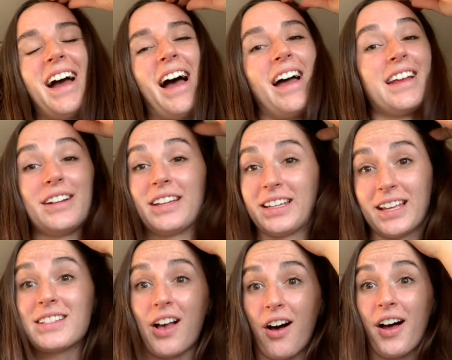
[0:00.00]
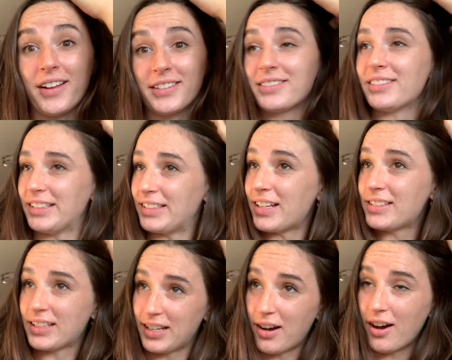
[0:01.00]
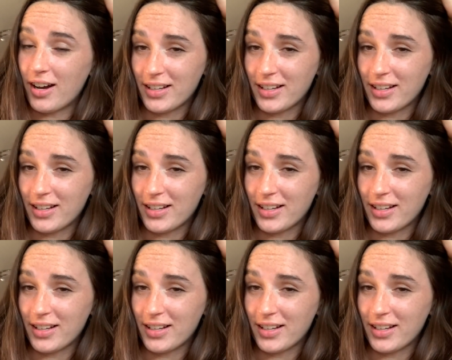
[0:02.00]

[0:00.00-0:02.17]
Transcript: It gets hot. It does get hot.